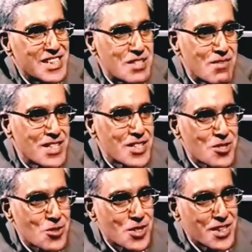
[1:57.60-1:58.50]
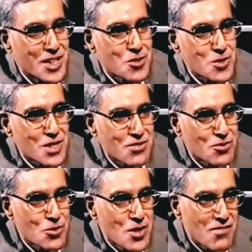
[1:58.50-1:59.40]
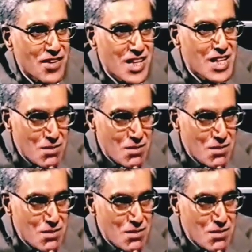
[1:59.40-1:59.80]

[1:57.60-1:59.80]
there's an amazing story. They used to give you very